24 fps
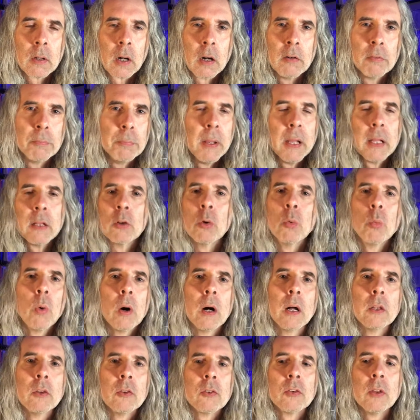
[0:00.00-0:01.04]
of being the
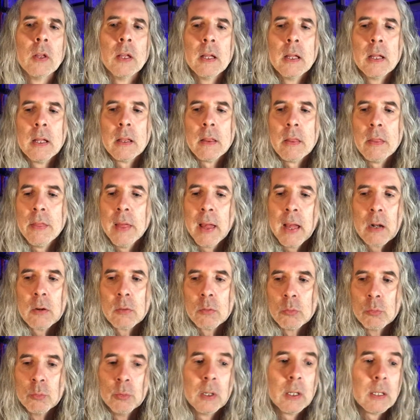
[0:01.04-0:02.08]
ones that
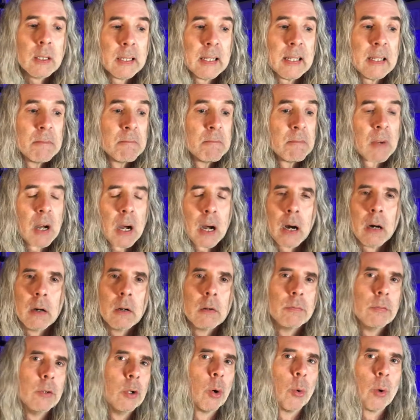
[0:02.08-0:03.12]
really are
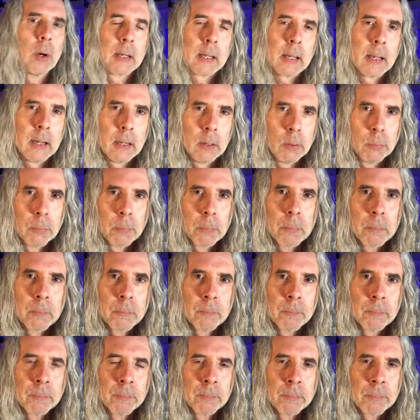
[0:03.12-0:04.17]
of no account.
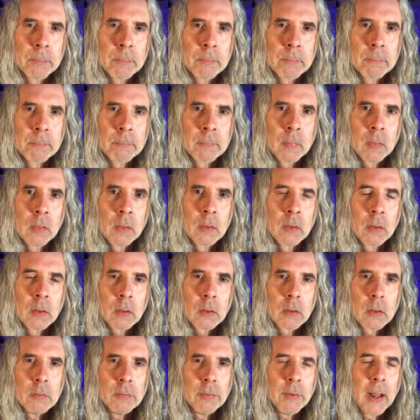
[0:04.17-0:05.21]

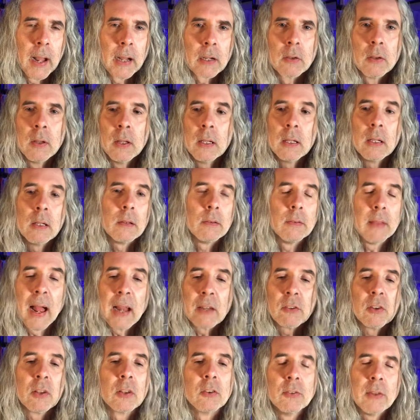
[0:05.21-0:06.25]
In fact,
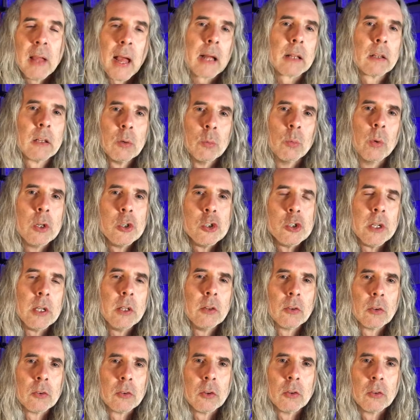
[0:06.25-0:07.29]
that's exactly what
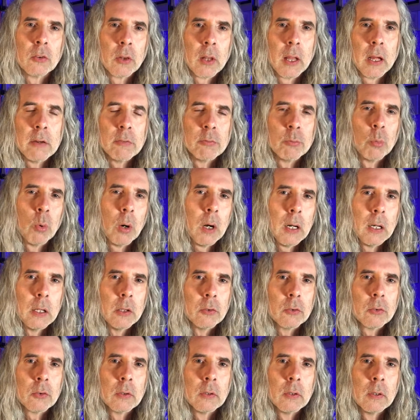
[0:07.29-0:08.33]
Jesus' life
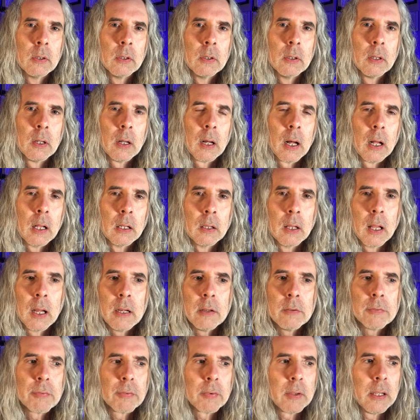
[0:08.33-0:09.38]
was, a
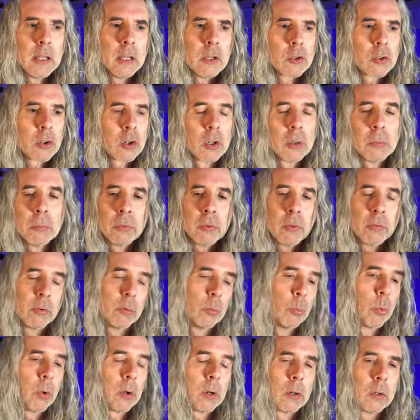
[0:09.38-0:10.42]
life in terms of the
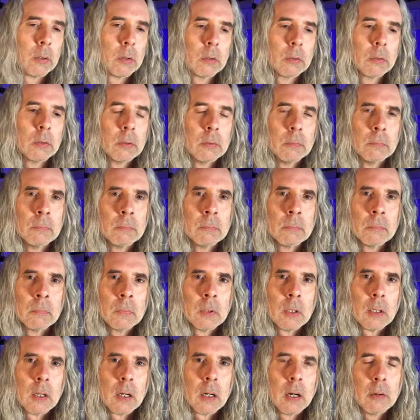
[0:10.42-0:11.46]
world
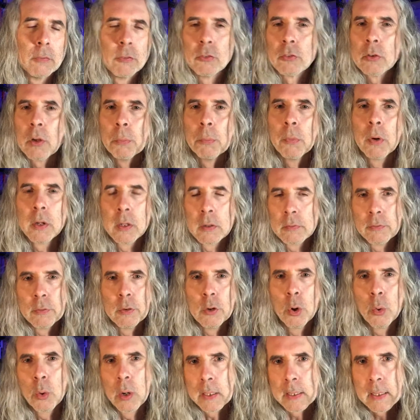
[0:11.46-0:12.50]
of someone of
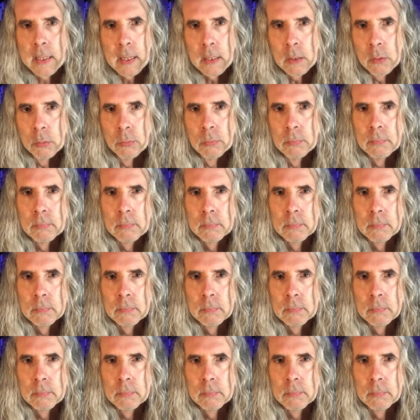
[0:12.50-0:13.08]
no account.